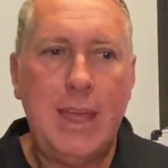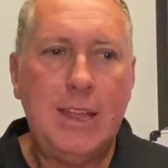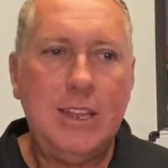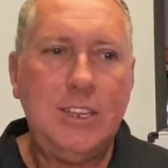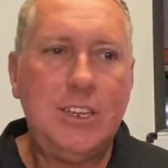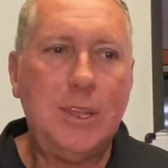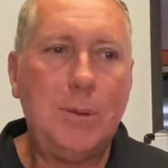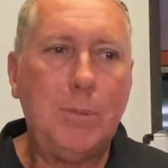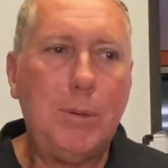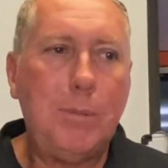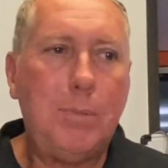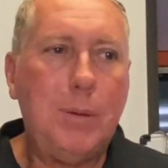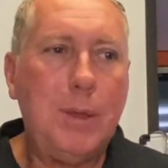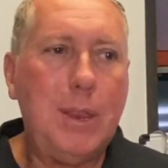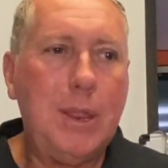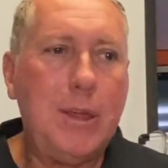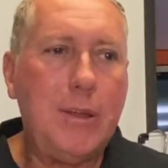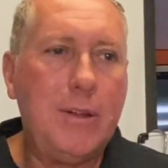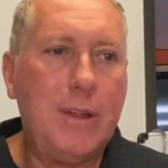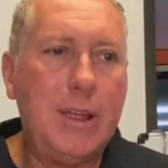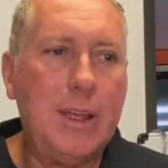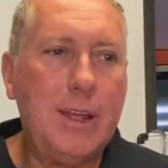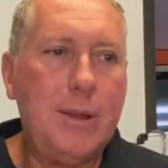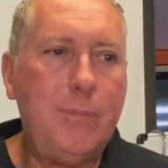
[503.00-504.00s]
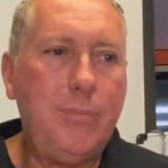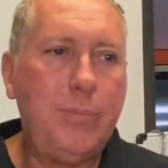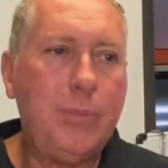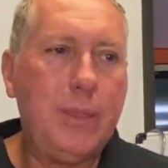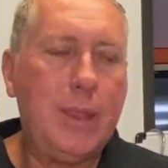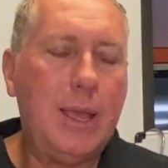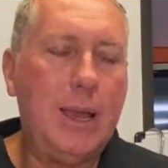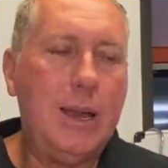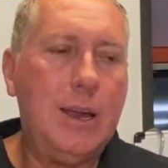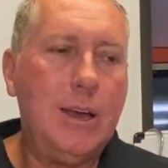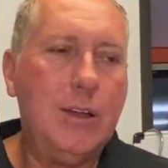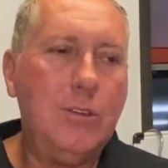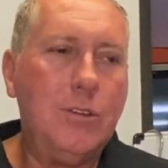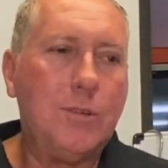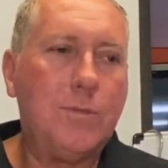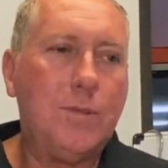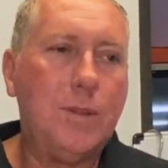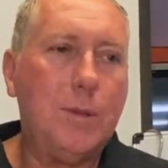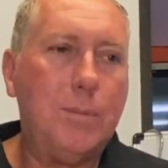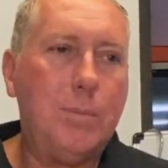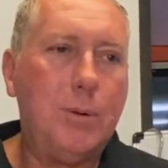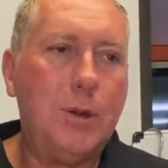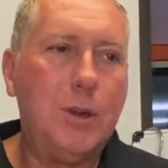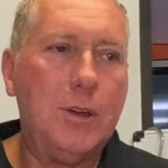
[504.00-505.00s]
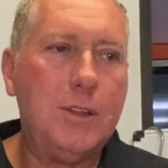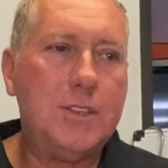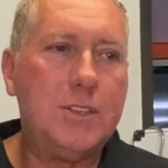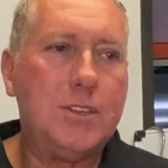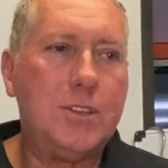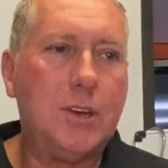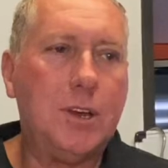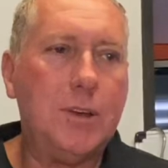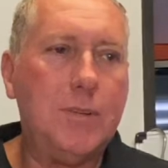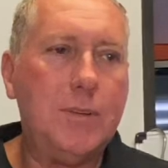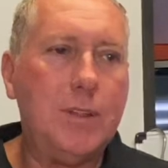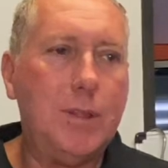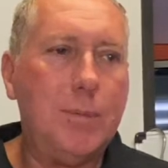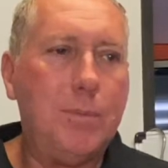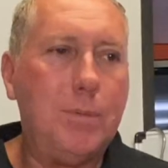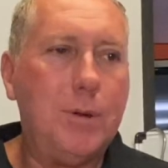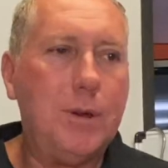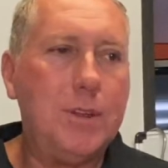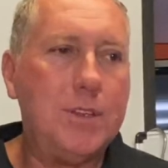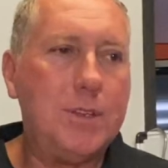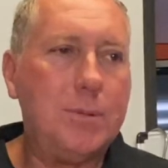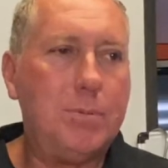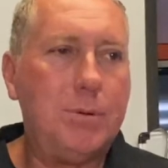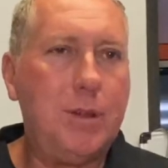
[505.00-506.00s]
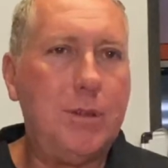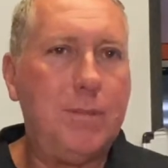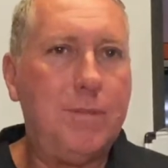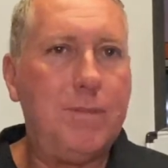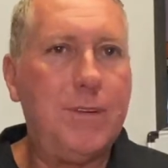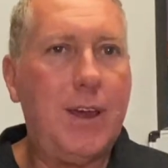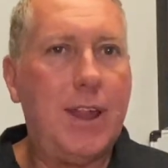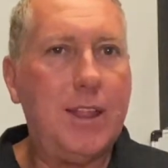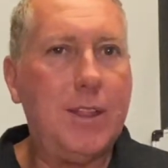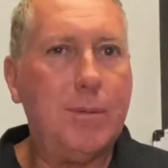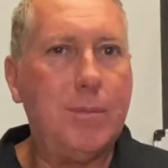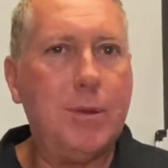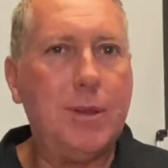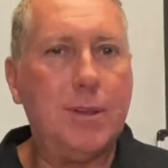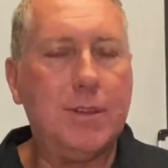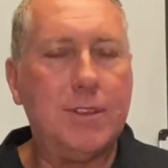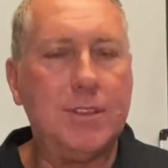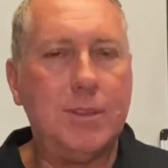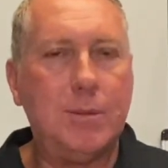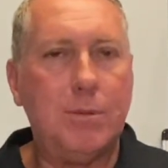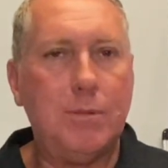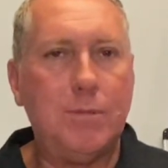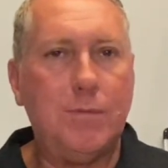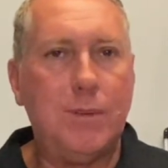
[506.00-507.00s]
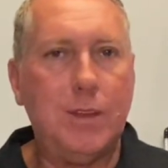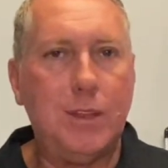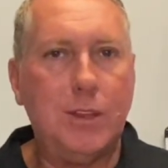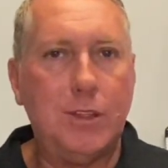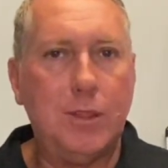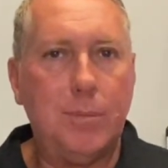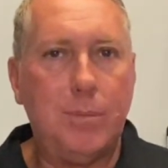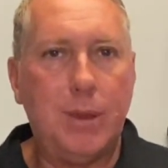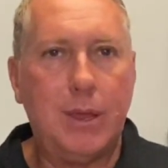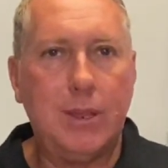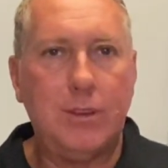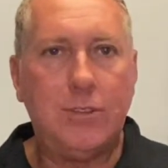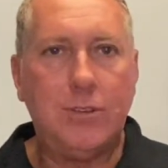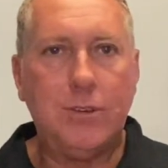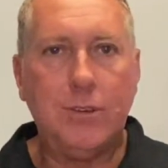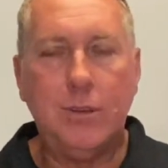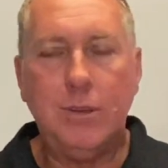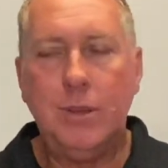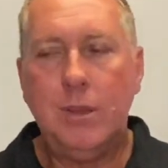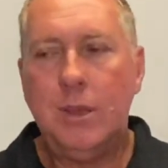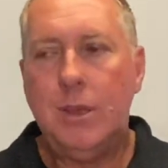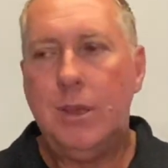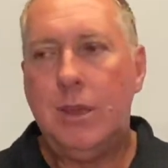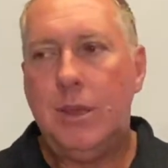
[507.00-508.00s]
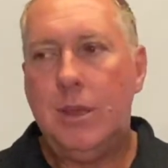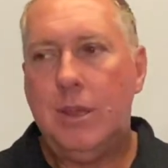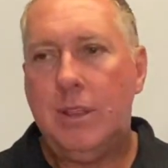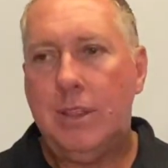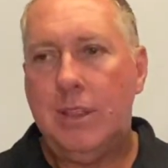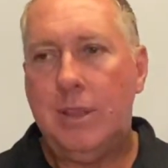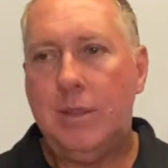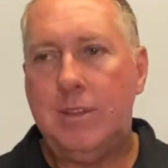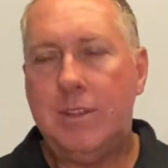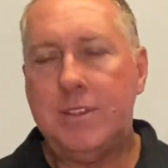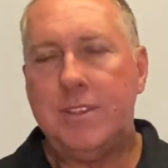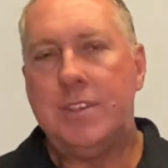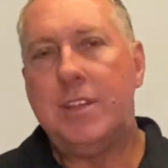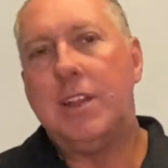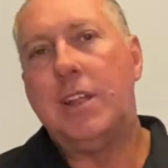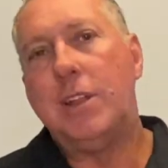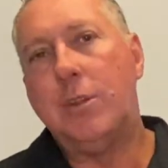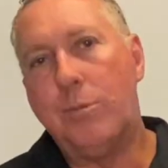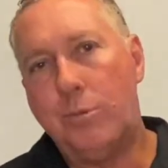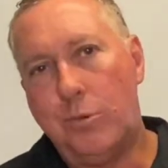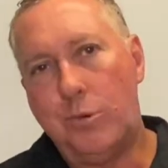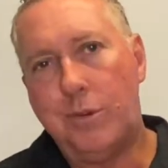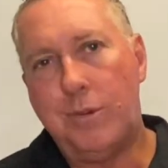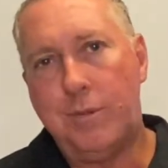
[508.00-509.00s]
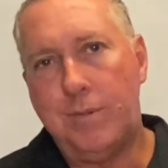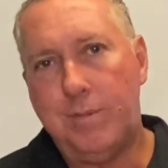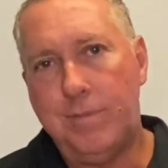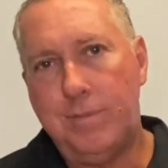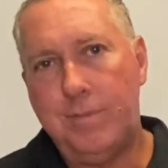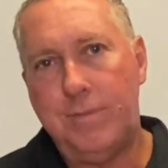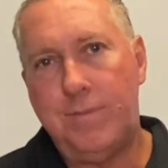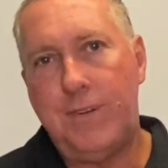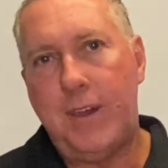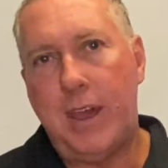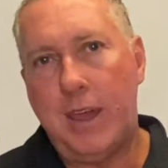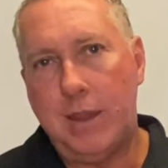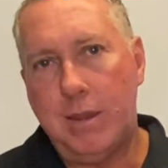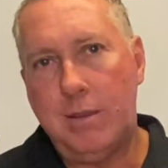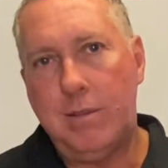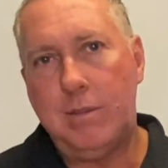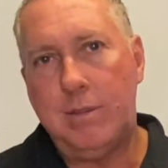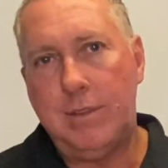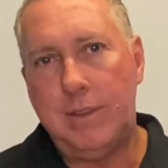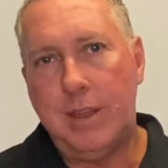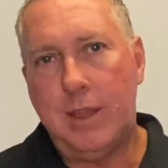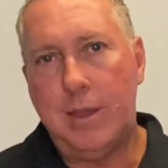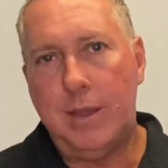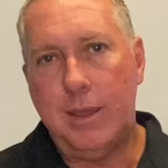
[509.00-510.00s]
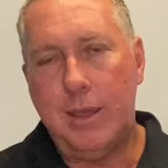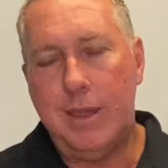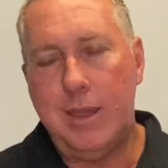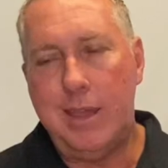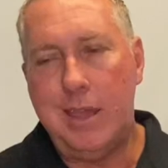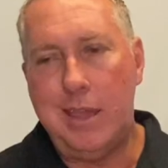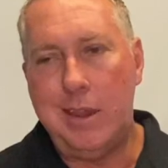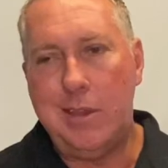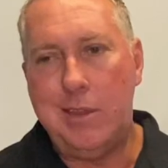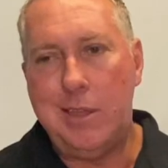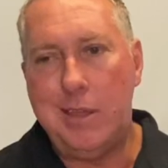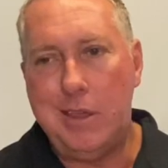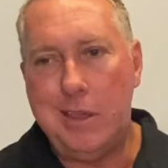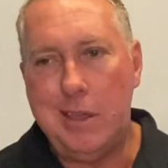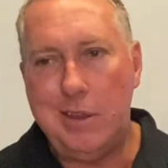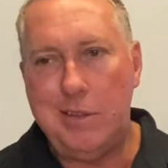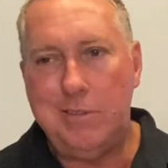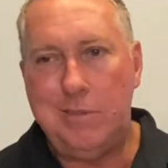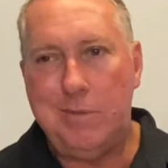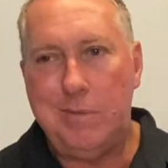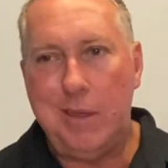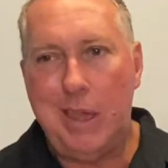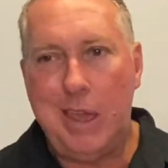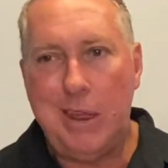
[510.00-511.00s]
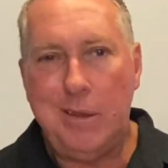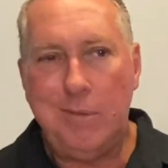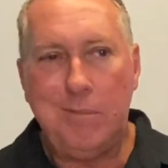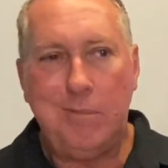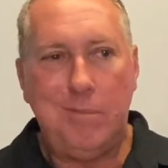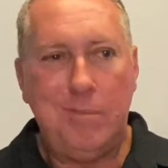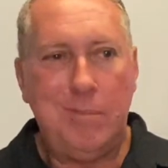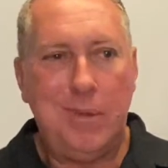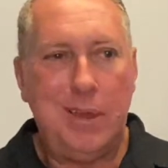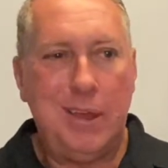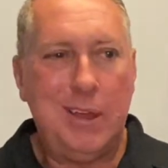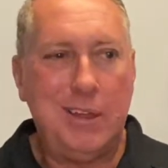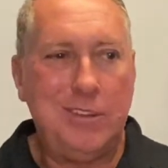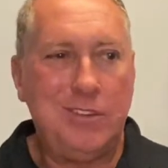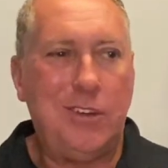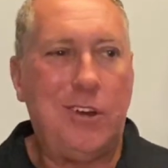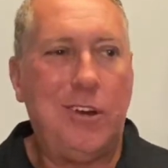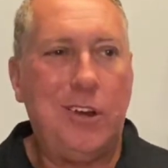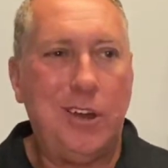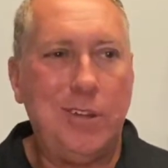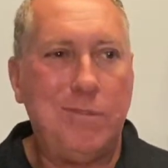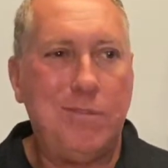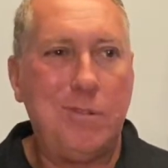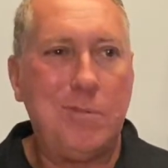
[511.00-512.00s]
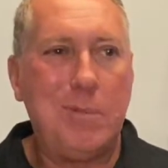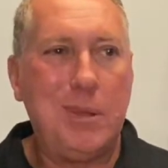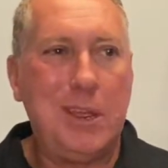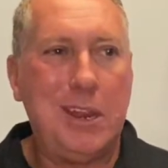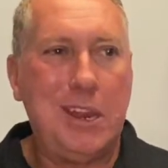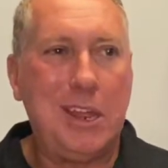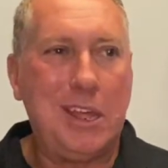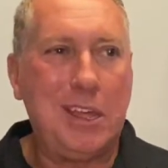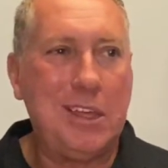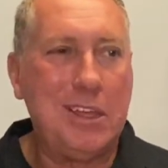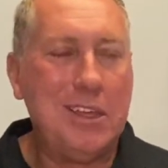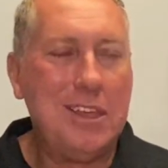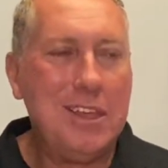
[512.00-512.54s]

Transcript: jumping pin area, look for the birds diving. The birds are pretty fat at the moment because they've been feeding on the bait too. They're just sitting in the water fat and tired from eating.